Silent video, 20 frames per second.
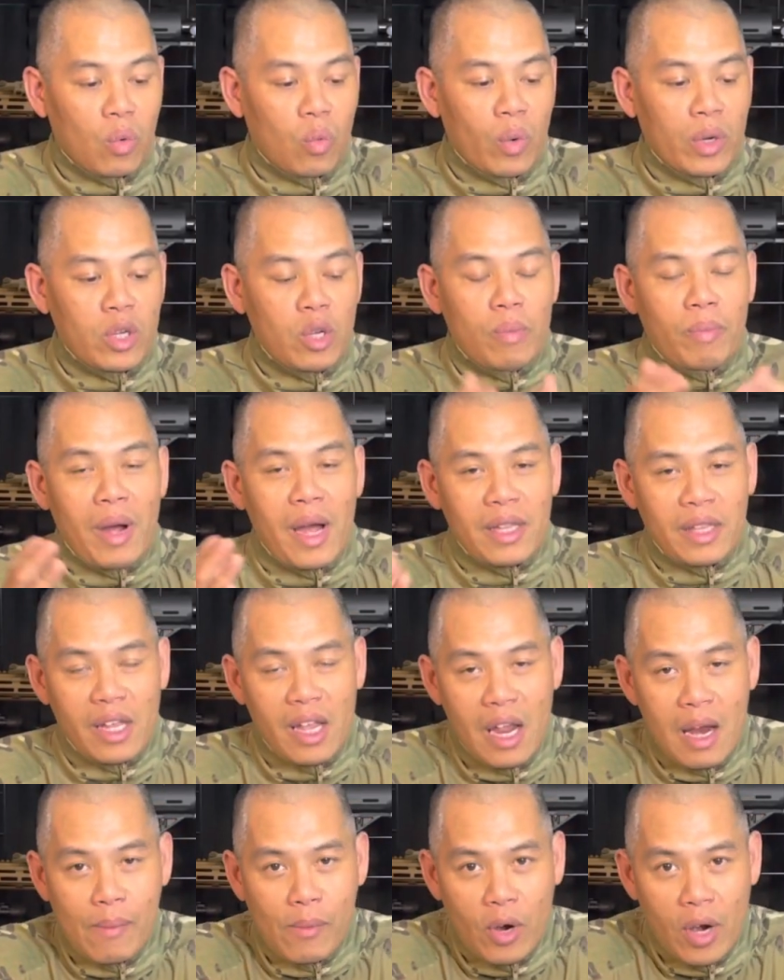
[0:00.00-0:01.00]
when you buy the
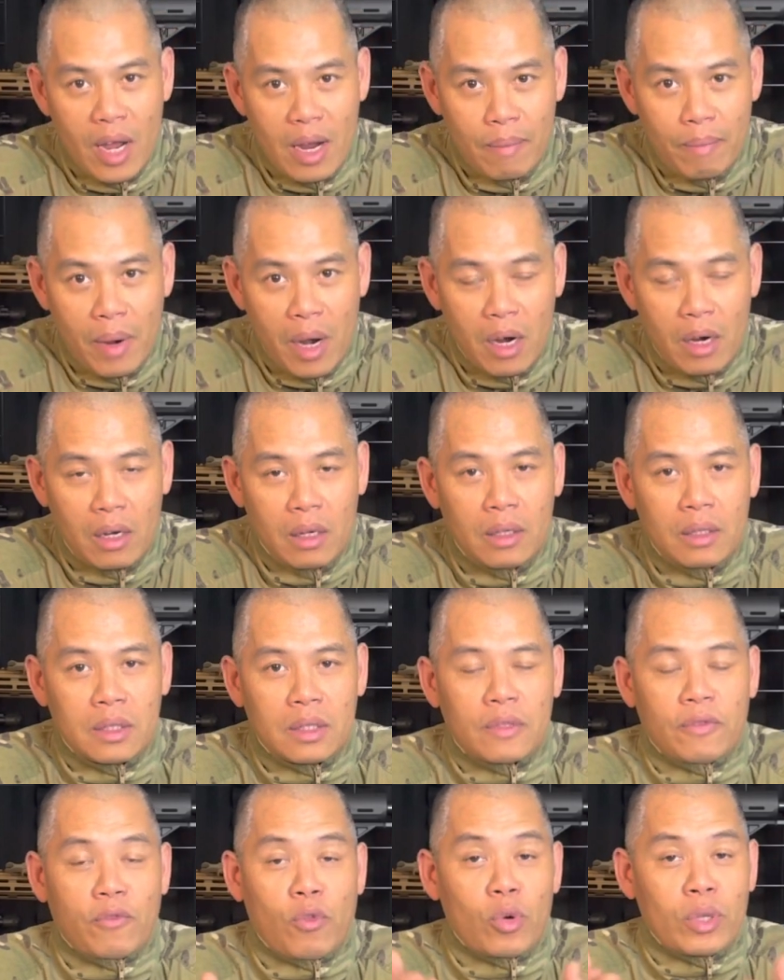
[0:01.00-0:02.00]
Hammerhead
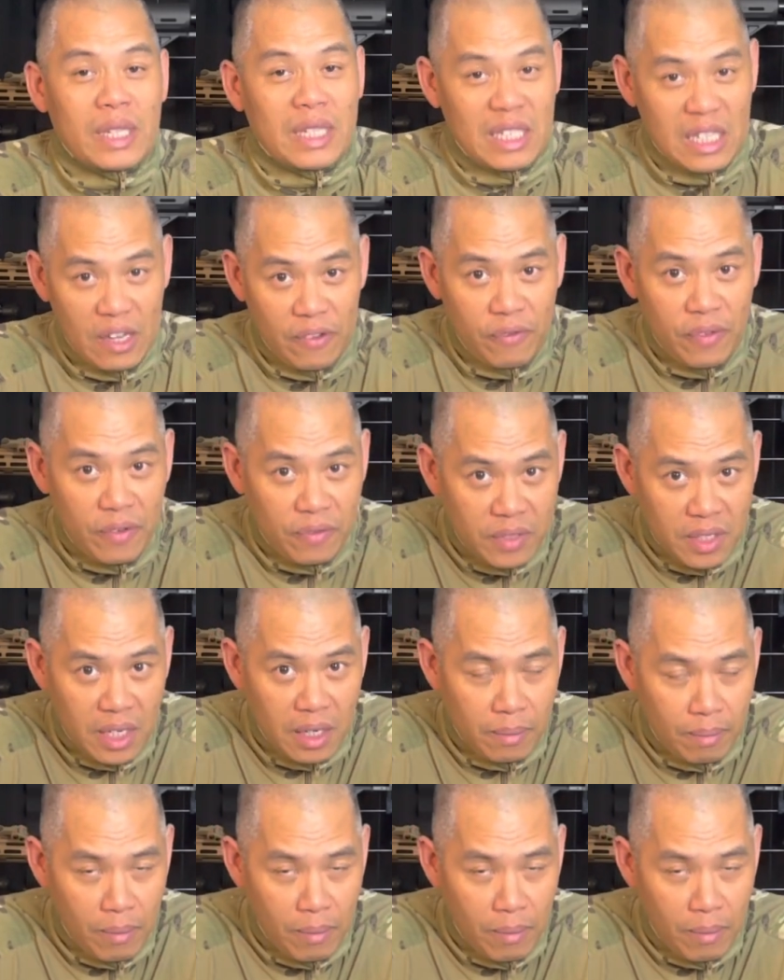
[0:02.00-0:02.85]
barrels for the T15